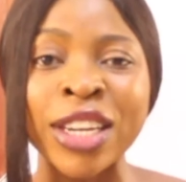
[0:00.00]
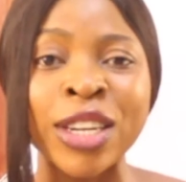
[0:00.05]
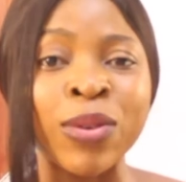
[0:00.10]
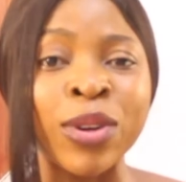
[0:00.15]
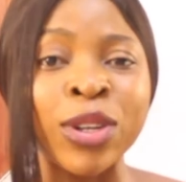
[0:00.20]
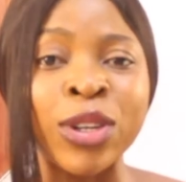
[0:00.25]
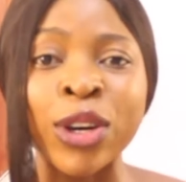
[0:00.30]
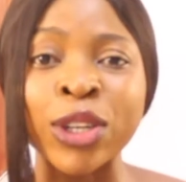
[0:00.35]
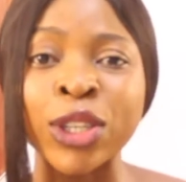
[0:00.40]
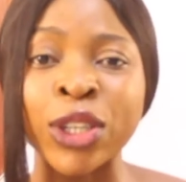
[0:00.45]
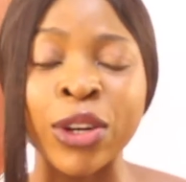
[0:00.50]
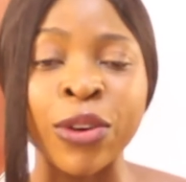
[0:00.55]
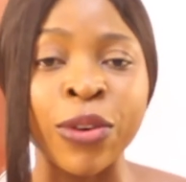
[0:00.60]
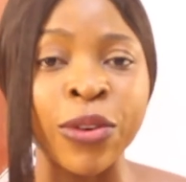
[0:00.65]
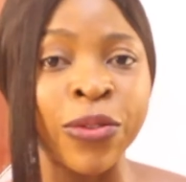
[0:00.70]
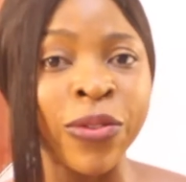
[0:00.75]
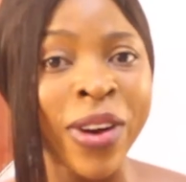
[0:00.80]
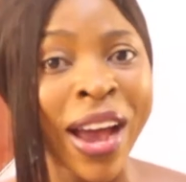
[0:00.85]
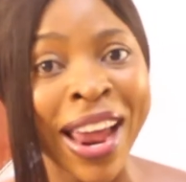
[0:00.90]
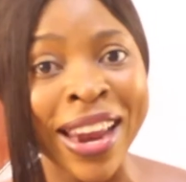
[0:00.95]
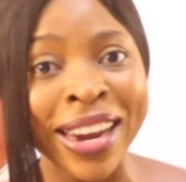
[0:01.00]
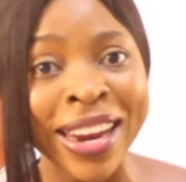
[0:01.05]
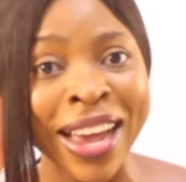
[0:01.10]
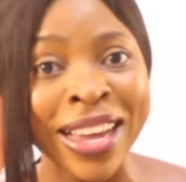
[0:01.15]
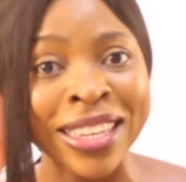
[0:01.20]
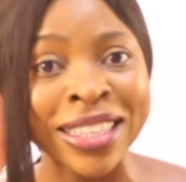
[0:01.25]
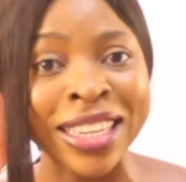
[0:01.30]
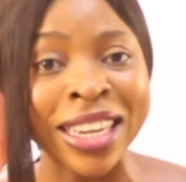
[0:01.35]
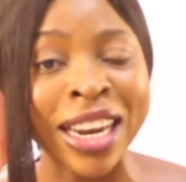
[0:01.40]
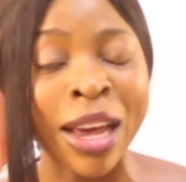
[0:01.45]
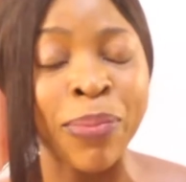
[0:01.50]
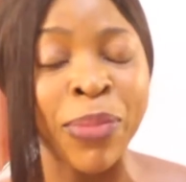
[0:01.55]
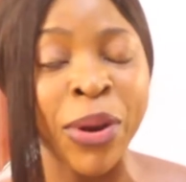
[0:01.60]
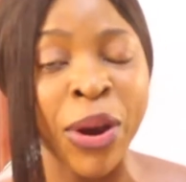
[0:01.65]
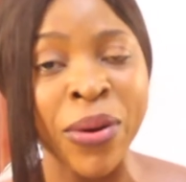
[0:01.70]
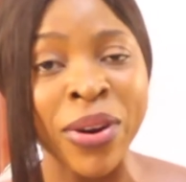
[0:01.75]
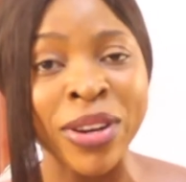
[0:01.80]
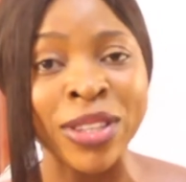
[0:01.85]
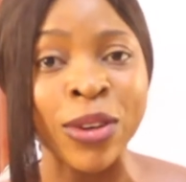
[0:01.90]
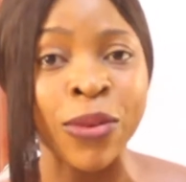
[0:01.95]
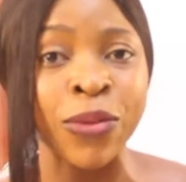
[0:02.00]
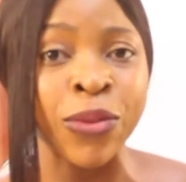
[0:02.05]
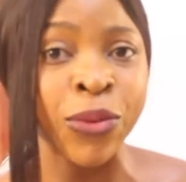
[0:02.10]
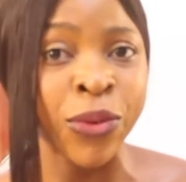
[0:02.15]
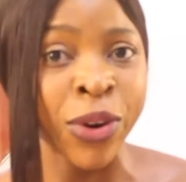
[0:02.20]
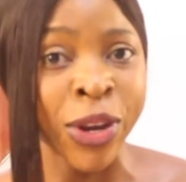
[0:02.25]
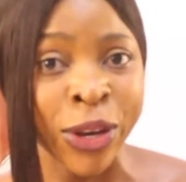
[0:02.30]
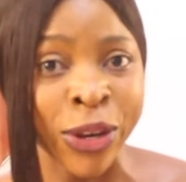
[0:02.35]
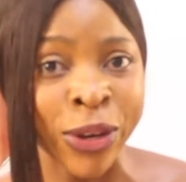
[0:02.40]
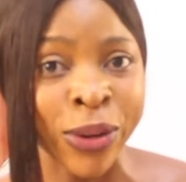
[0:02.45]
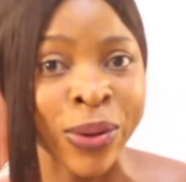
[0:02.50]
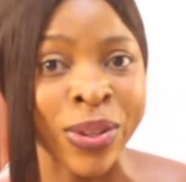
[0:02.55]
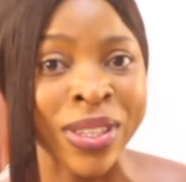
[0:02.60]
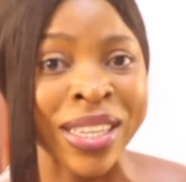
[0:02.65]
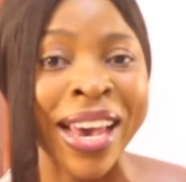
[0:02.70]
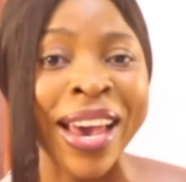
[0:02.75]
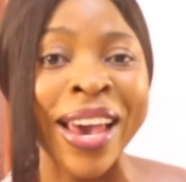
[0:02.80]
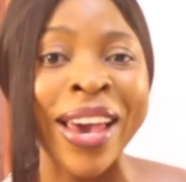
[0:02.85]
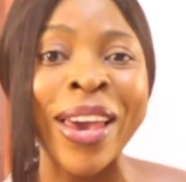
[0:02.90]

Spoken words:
the reduction of fine lines and appearance of wrinkles.